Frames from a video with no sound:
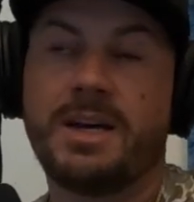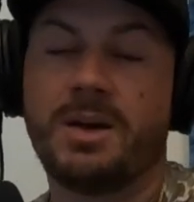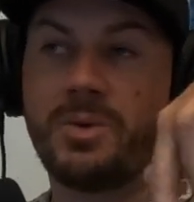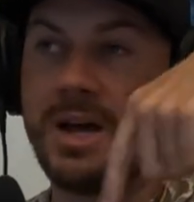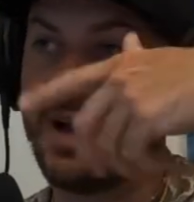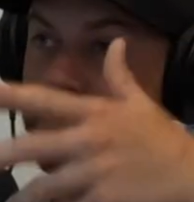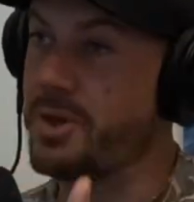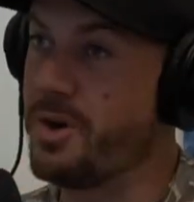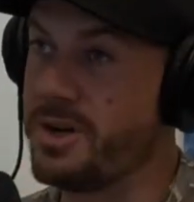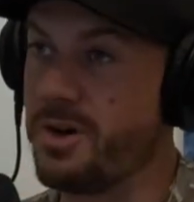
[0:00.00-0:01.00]
And when I have
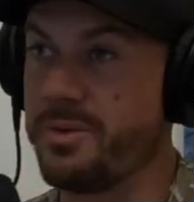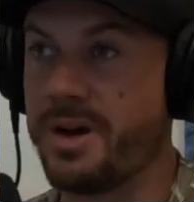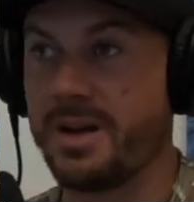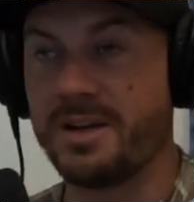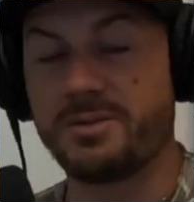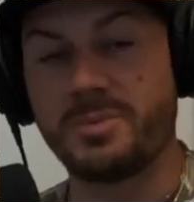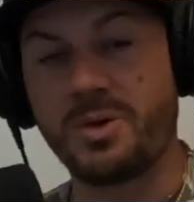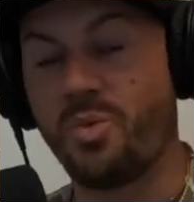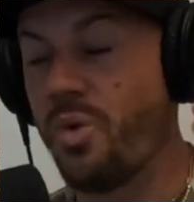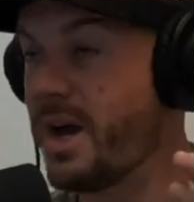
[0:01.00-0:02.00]
30 on there, it gives
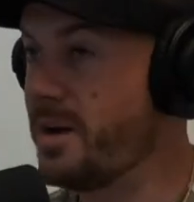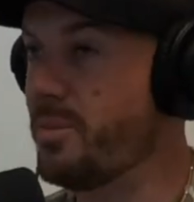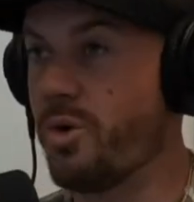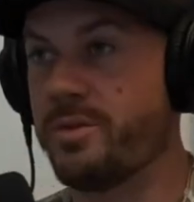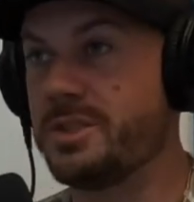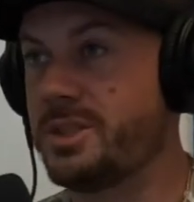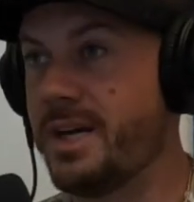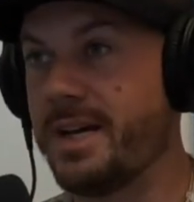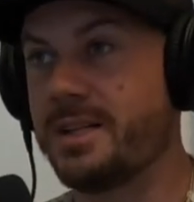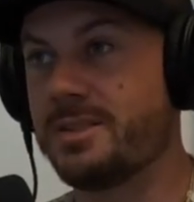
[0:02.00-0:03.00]
me way more of a
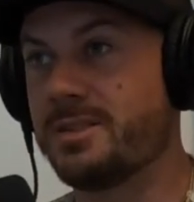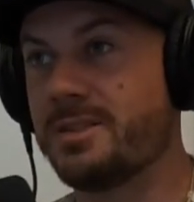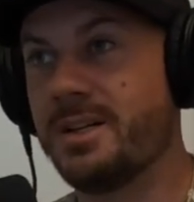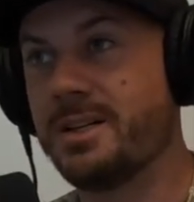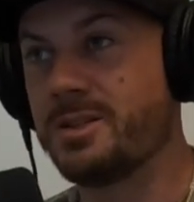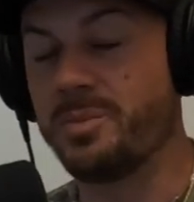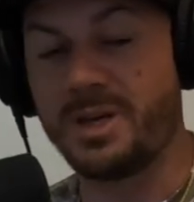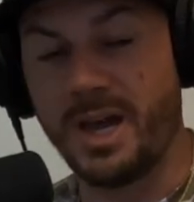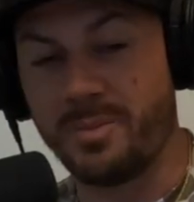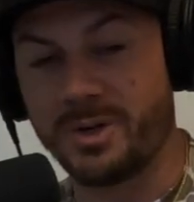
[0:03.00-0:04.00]
chance to
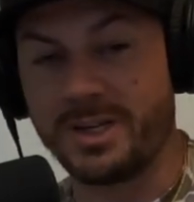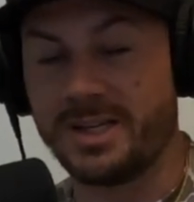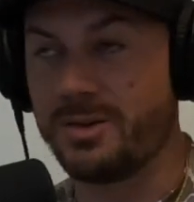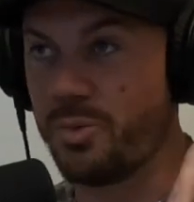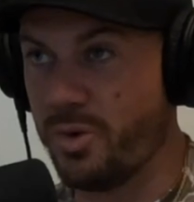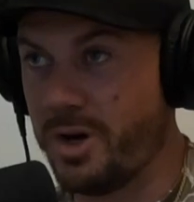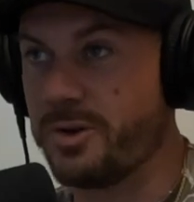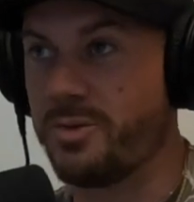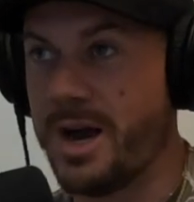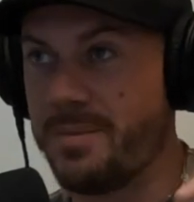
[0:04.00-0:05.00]
be able to
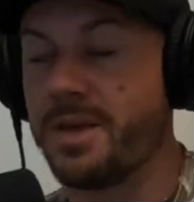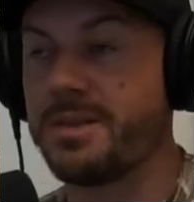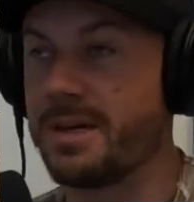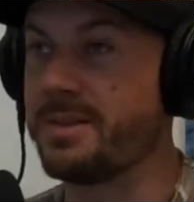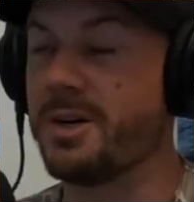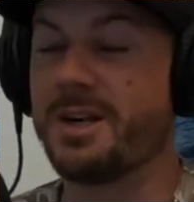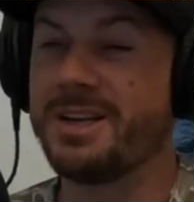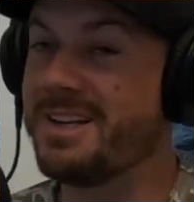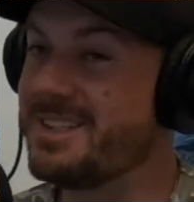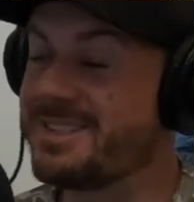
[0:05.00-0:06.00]
unwrap that thing. And
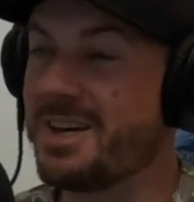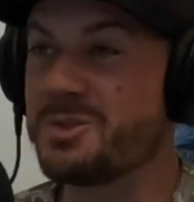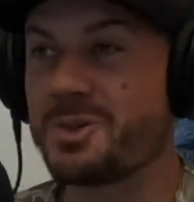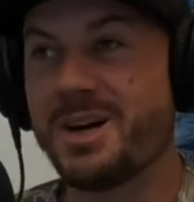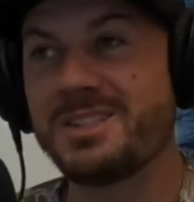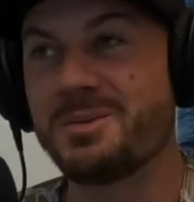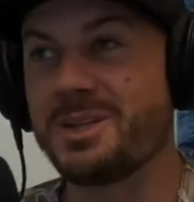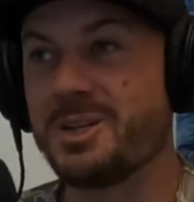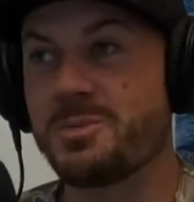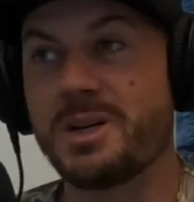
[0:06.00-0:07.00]
it sounds crazy,
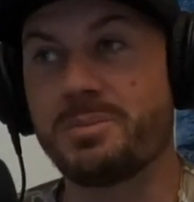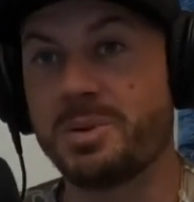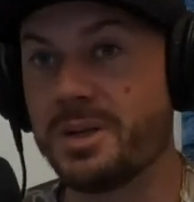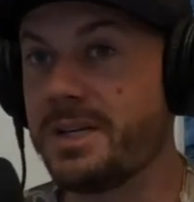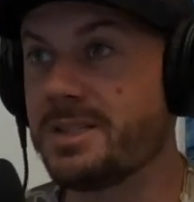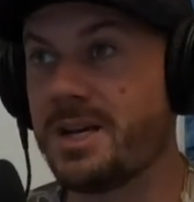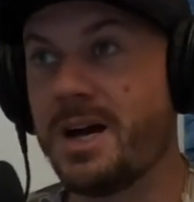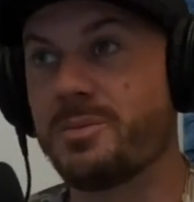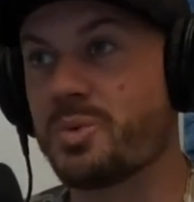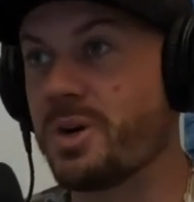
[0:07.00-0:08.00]
but there's been plenty of
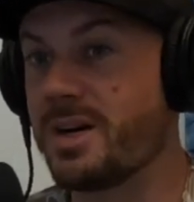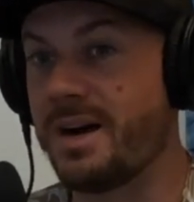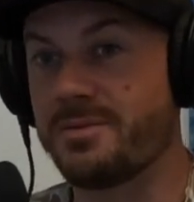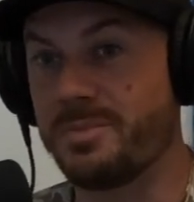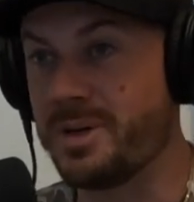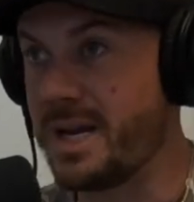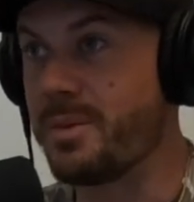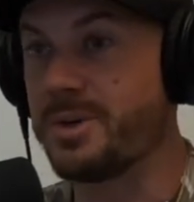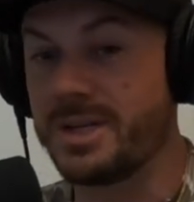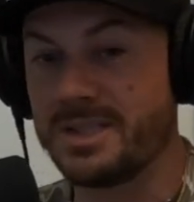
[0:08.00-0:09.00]
times where I've been
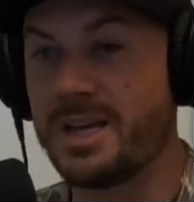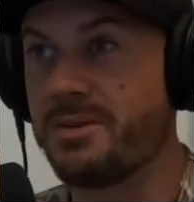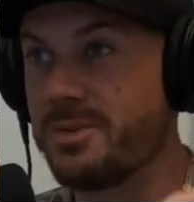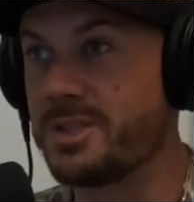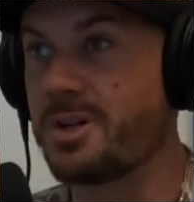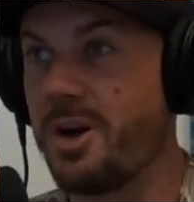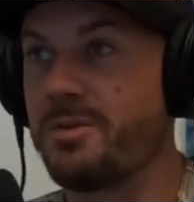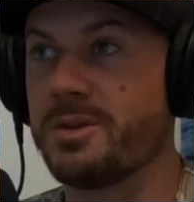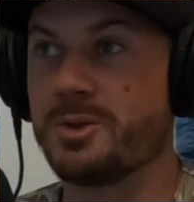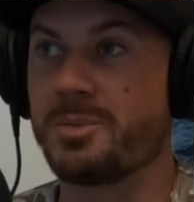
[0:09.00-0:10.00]
able to get that fish
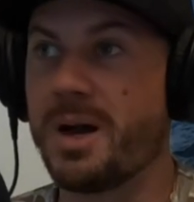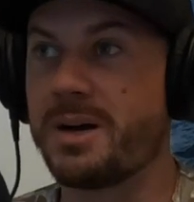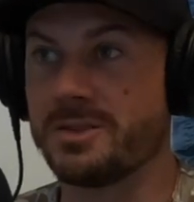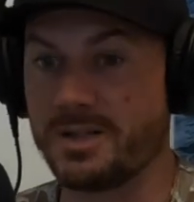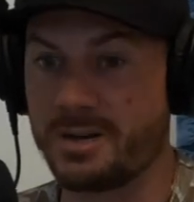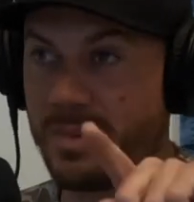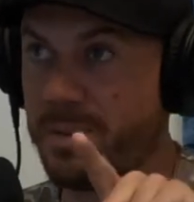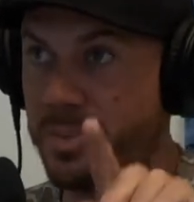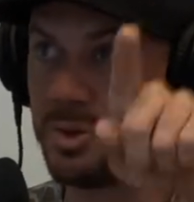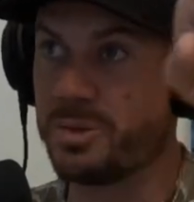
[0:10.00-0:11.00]
off of those pilings, like
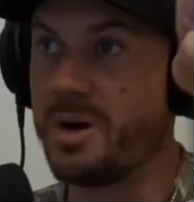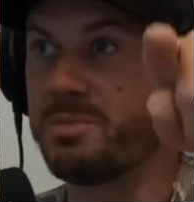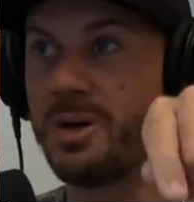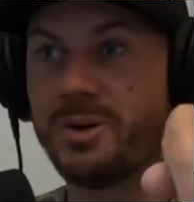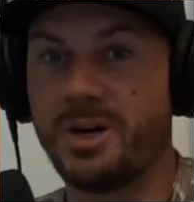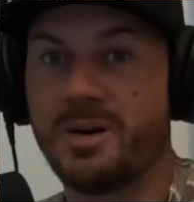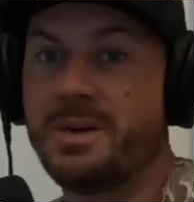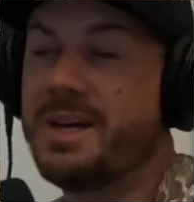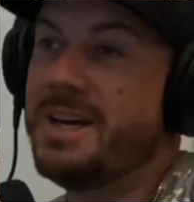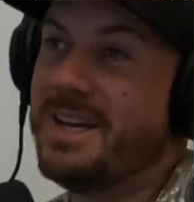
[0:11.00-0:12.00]
by pulling my boat
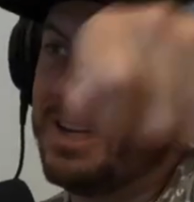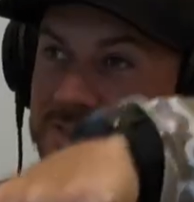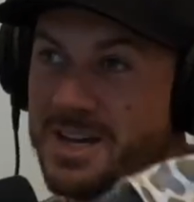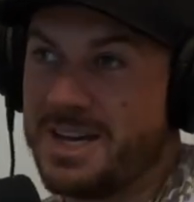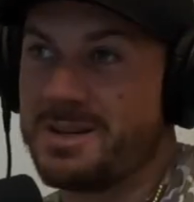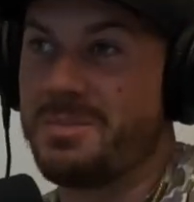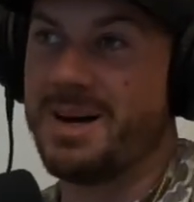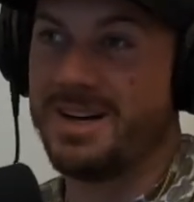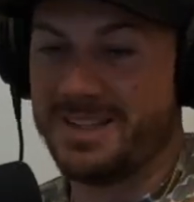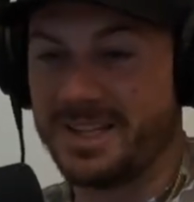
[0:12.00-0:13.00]
up and
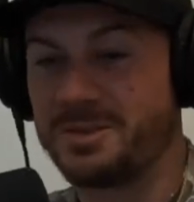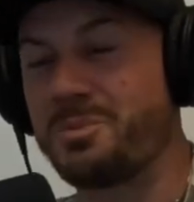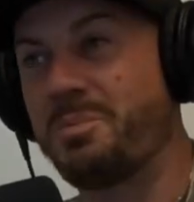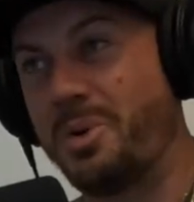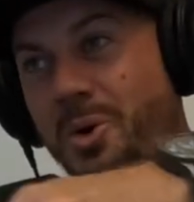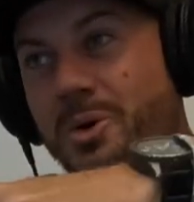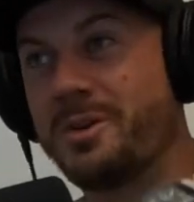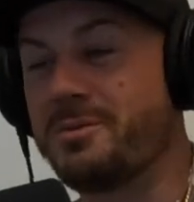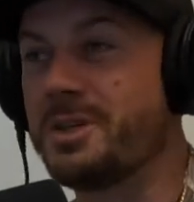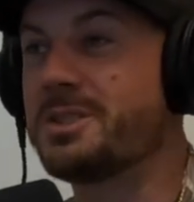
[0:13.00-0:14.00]

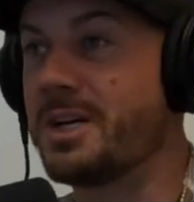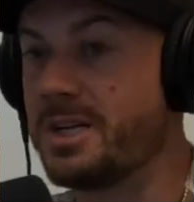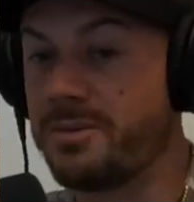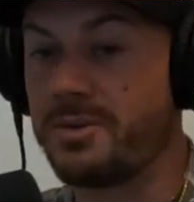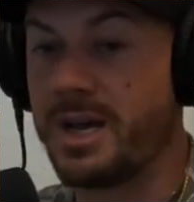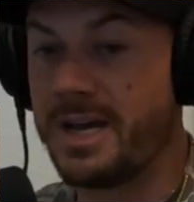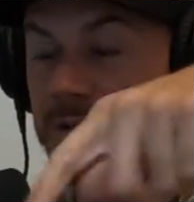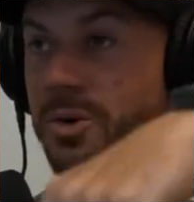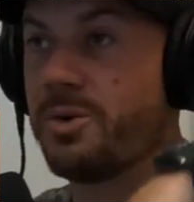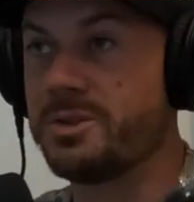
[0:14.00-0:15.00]
pulling the fish at a different
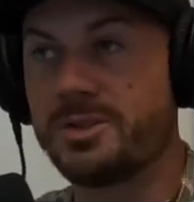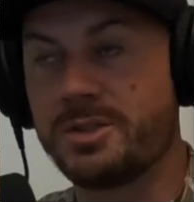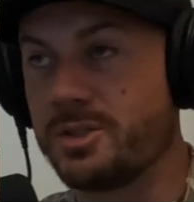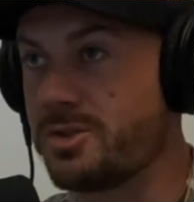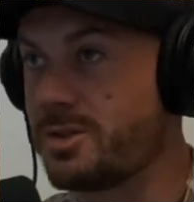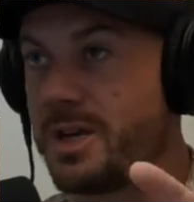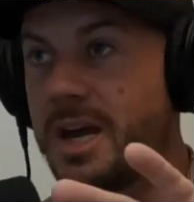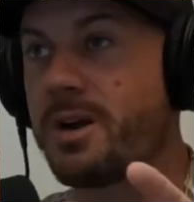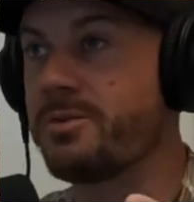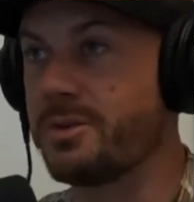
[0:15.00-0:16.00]
angle, just
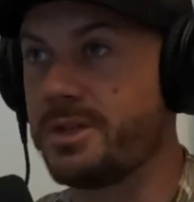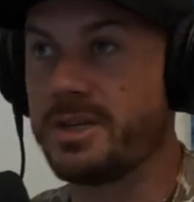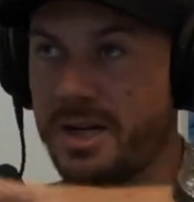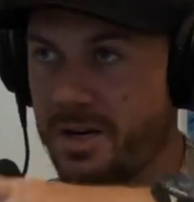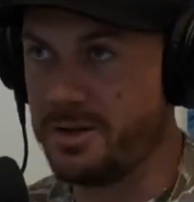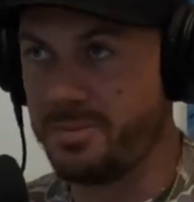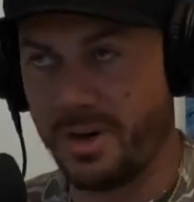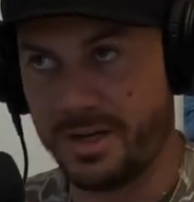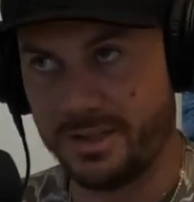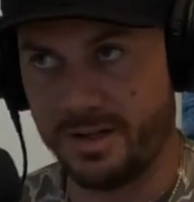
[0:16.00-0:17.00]
carefully. I know you've
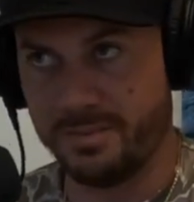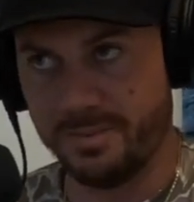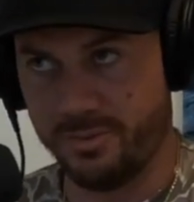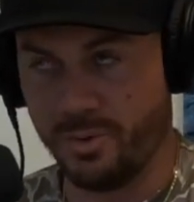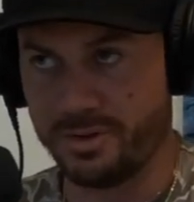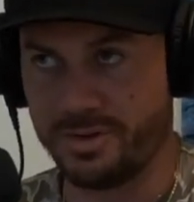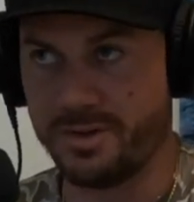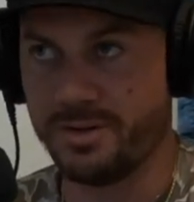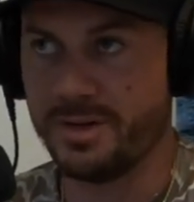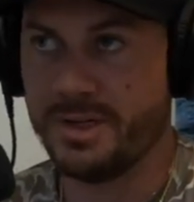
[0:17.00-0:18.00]
probably done it before too.